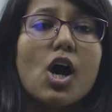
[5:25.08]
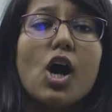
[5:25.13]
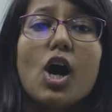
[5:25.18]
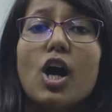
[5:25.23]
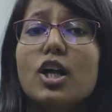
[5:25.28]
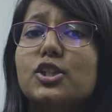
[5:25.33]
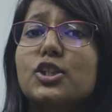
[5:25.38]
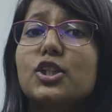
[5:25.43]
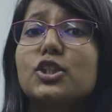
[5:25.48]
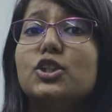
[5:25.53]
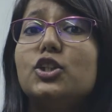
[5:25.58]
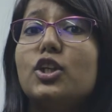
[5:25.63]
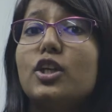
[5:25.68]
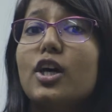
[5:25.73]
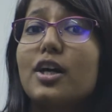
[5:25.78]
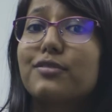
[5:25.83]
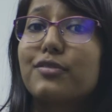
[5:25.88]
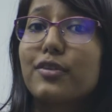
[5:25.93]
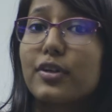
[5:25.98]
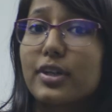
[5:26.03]
Also, do
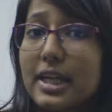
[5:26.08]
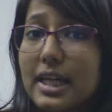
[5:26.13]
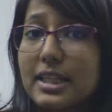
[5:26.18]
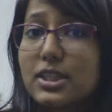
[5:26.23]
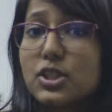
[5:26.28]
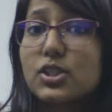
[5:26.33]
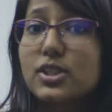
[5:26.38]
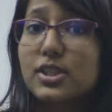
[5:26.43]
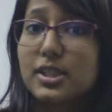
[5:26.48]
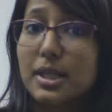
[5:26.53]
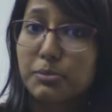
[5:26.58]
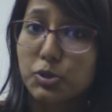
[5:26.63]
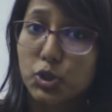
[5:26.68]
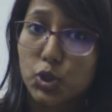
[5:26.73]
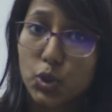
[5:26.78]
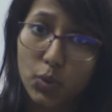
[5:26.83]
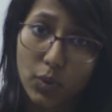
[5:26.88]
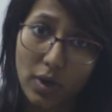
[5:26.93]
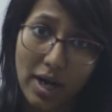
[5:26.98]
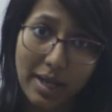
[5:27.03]
not forget to
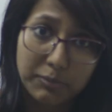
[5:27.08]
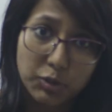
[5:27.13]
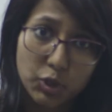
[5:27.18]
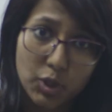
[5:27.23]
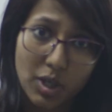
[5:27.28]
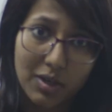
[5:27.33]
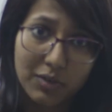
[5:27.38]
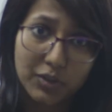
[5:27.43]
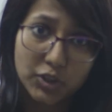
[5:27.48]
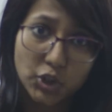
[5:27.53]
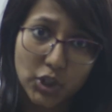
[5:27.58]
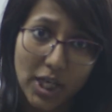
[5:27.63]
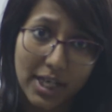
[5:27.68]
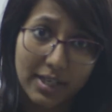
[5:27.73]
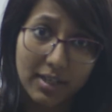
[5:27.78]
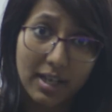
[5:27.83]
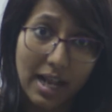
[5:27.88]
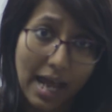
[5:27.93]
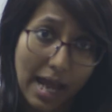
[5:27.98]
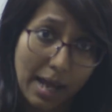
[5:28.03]
subscribe to our
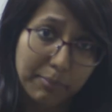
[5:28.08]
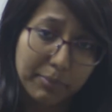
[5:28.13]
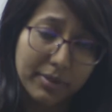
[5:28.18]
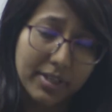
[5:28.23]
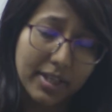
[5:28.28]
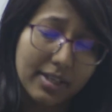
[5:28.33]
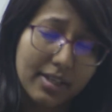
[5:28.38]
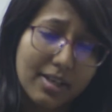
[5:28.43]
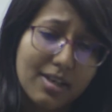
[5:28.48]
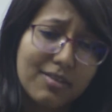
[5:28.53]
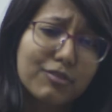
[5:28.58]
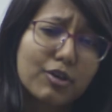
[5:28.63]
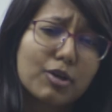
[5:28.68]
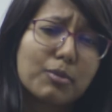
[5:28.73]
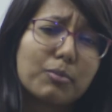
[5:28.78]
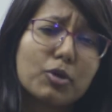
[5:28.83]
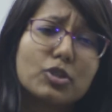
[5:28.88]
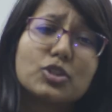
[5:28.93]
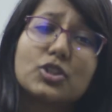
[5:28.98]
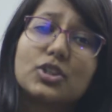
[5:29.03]
channel App DNA
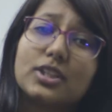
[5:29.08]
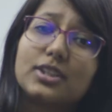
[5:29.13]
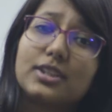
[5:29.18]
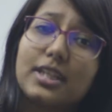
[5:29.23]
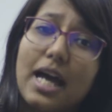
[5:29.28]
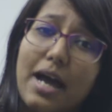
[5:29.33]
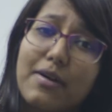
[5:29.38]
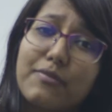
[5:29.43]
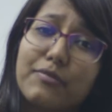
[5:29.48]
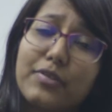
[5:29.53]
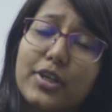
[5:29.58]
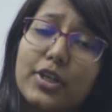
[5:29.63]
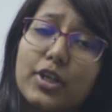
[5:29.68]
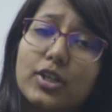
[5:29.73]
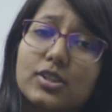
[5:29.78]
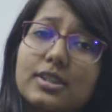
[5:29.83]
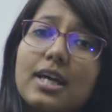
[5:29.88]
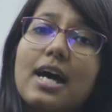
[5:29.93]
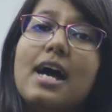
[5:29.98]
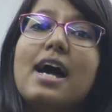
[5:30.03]
for more such app
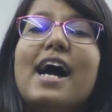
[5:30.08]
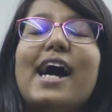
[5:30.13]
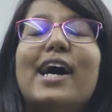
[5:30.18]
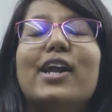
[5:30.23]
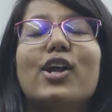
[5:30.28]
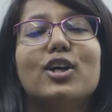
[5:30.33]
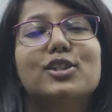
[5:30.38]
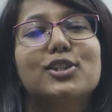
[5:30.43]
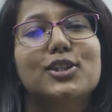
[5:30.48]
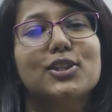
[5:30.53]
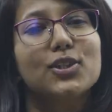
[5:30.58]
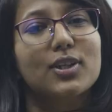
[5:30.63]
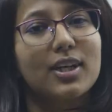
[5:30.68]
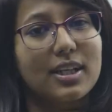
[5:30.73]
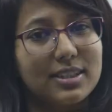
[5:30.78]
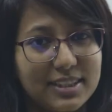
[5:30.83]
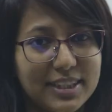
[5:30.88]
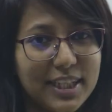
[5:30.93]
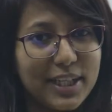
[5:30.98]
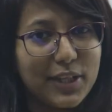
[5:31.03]
videos, and also to
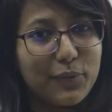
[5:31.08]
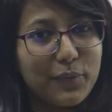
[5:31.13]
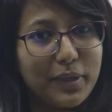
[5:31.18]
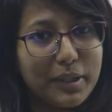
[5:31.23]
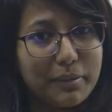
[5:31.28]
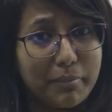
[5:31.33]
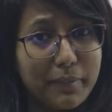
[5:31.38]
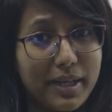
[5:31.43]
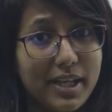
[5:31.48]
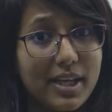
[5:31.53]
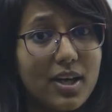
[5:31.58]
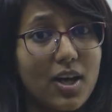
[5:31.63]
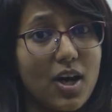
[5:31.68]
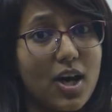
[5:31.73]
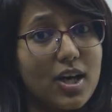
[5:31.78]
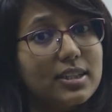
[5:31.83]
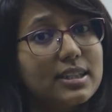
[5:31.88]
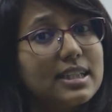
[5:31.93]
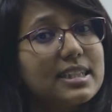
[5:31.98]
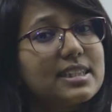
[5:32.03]
continue with me
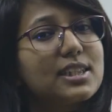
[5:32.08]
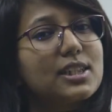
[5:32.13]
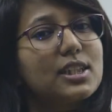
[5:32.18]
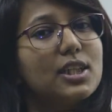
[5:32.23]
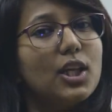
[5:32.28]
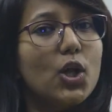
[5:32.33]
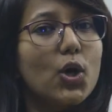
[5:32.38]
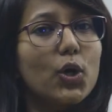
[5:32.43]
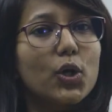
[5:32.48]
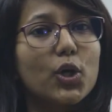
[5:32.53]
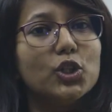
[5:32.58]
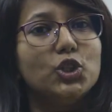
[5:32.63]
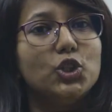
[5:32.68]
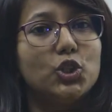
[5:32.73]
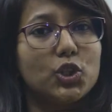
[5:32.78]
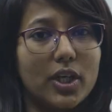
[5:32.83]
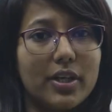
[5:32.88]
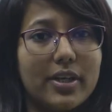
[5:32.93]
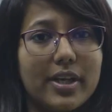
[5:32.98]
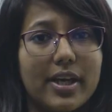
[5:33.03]
on this low-code
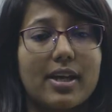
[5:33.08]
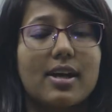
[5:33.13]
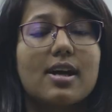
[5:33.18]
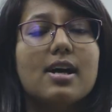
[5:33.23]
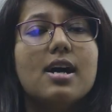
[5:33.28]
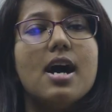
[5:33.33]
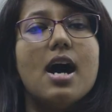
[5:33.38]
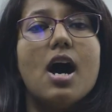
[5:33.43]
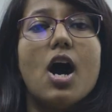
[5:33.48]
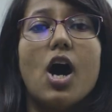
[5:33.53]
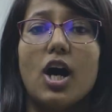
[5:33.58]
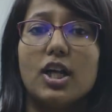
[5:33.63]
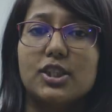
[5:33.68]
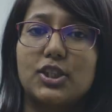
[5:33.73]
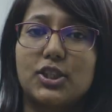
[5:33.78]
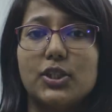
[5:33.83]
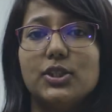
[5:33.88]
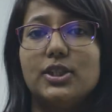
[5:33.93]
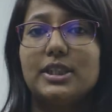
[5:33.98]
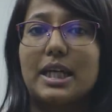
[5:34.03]
journey.
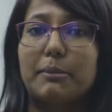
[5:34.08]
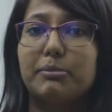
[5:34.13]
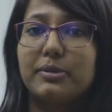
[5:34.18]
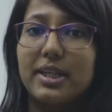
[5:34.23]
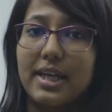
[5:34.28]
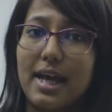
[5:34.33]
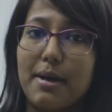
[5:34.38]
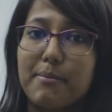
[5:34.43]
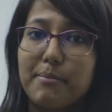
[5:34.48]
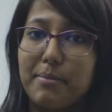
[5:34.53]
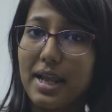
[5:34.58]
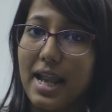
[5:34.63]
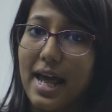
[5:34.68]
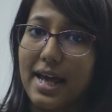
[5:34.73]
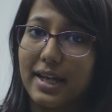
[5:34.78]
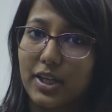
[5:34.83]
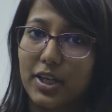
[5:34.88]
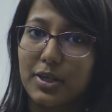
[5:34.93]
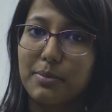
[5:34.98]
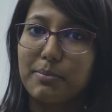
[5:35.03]
Also, tap the bell
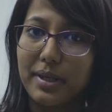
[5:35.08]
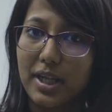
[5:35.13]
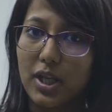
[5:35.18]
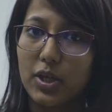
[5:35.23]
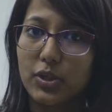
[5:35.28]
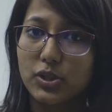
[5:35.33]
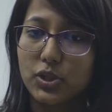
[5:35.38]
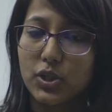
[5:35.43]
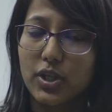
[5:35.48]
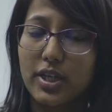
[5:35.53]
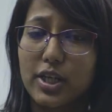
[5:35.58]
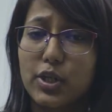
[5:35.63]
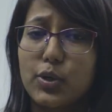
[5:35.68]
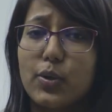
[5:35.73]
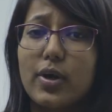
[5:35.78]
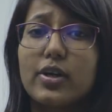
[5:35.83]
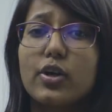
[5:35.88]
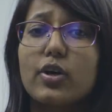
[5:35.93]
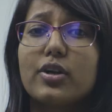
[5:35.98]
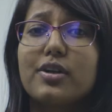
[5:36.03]
icon below so that
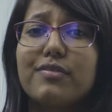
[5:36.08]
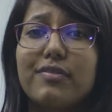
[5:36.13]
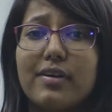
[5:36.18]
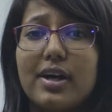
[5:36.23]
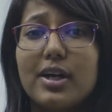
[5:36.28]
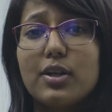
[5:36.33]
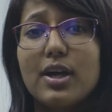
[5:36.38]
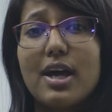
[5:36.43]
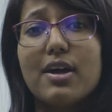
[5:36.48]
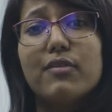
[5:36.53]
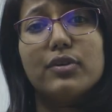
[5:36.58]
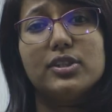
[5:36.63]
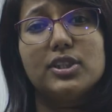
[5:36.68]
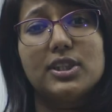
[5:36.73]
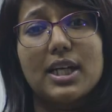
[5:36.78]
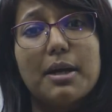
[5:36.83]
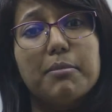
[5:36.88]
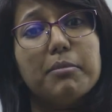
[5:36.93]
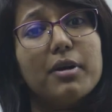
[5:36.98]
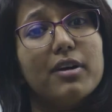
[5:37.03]
you are notified every
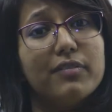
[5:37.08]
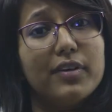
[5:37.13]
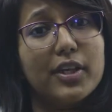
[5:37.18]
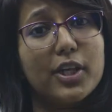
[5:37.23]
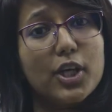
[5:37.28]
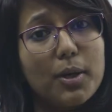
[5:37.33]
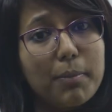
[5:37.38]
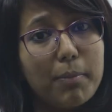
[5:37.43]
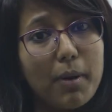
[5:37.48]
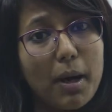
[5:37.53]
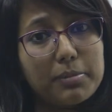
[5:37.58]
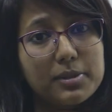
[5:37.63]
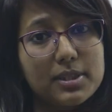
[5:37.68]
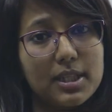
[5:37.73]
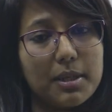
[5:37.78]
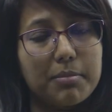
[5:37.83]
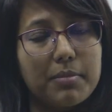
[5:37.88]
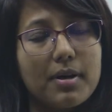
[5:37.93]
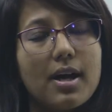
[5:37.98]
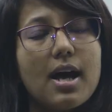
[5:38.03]
time a video pops
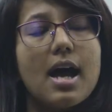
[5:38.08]
up.